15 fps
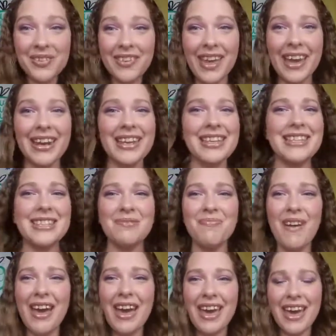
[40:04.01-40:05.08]
That is
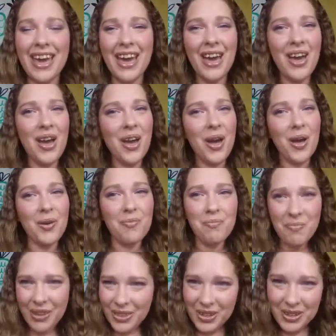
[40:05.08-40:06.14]
my
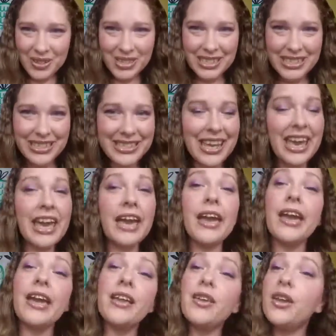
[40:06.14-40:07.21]
Mother's
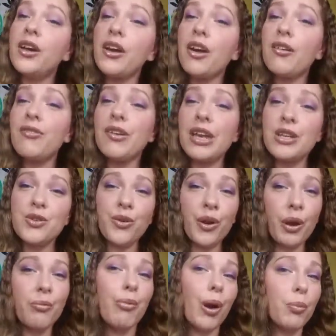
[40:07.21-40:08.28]
Day look
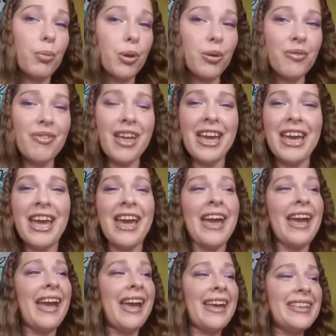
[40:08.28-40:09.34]
featuring purple.
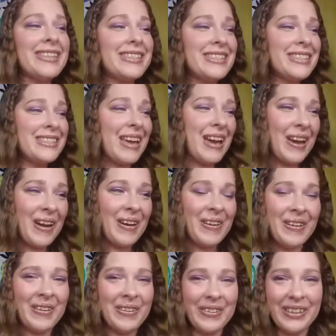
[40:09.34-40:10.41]

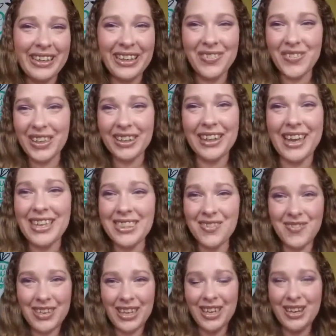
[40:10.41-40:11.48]
So if you like the
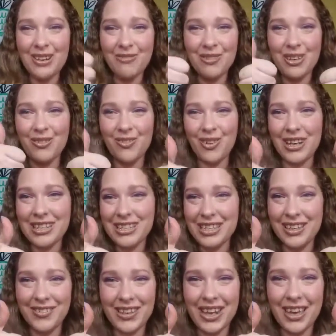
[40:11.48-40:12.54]
video, feel free to
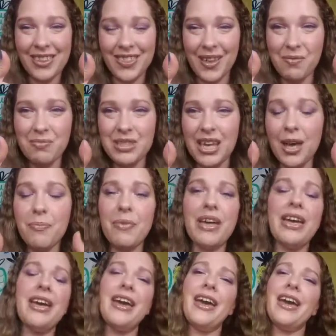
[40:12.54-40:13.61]
give it a thumbs up.
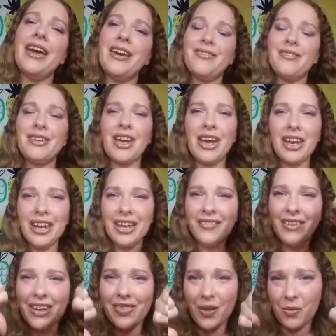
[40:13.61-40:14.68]
If not, give
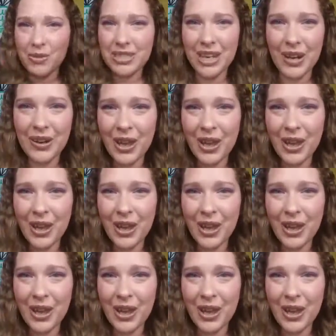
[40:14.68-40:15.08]
it a thumbs down.